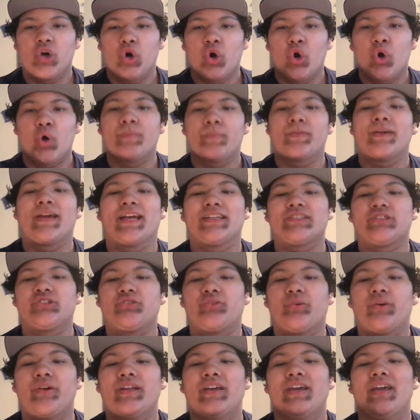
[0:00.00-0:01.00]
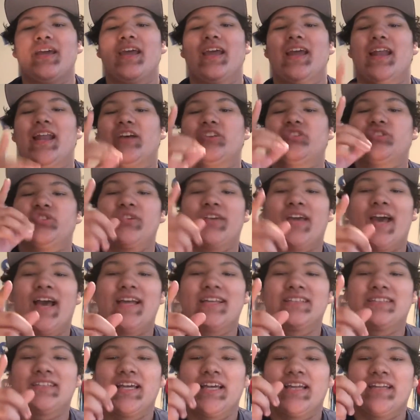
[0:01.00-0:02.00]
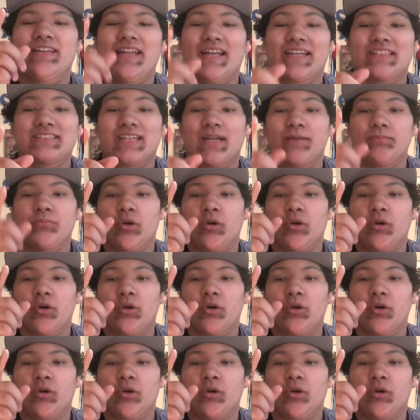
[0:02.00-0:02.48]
Hope you guys enjoyed, and I'll see you guys next time.